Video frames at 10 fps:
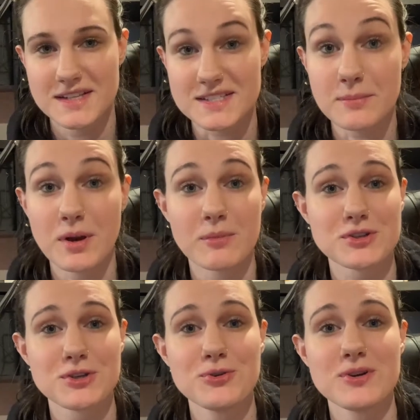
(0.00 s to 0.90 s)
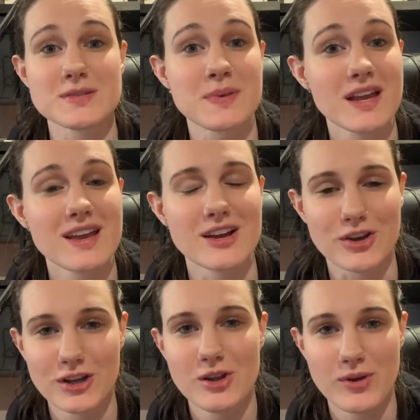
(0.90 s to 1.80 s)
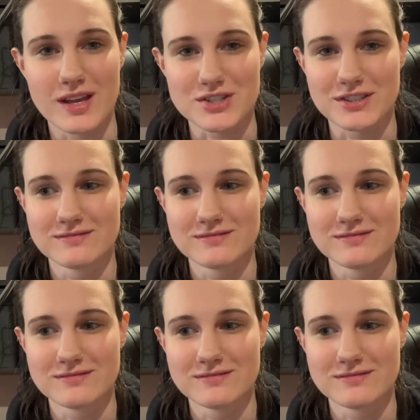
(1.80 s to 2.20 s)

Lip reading: Tip number two is picking a good location.